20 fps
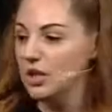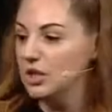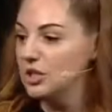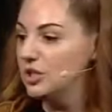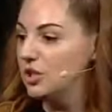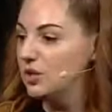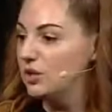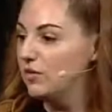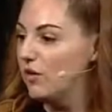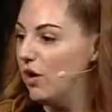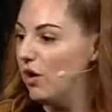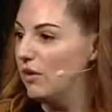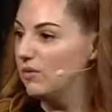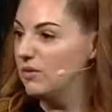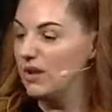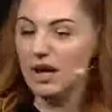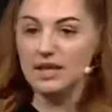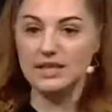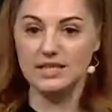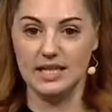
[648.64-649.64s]
So
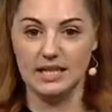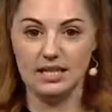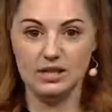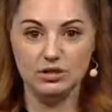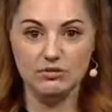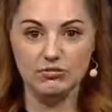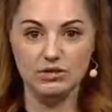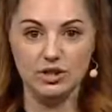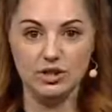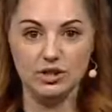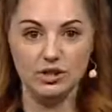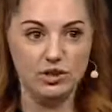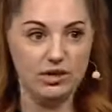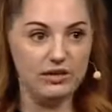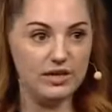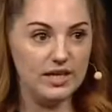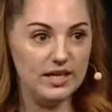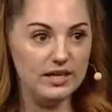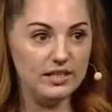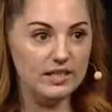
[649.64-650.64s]
I'd take a screenshot of
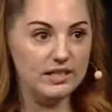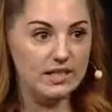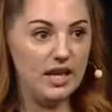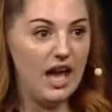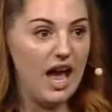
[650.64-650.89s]
this,